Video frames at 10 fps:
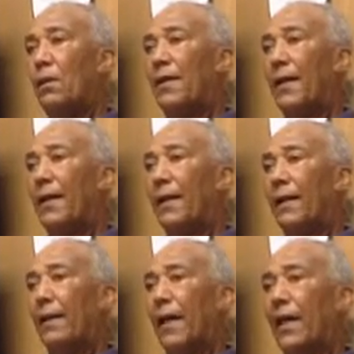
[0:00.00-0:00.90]
that
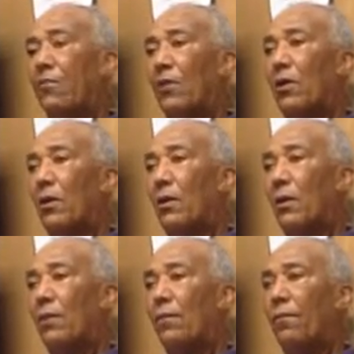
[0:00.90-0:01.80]
I can recall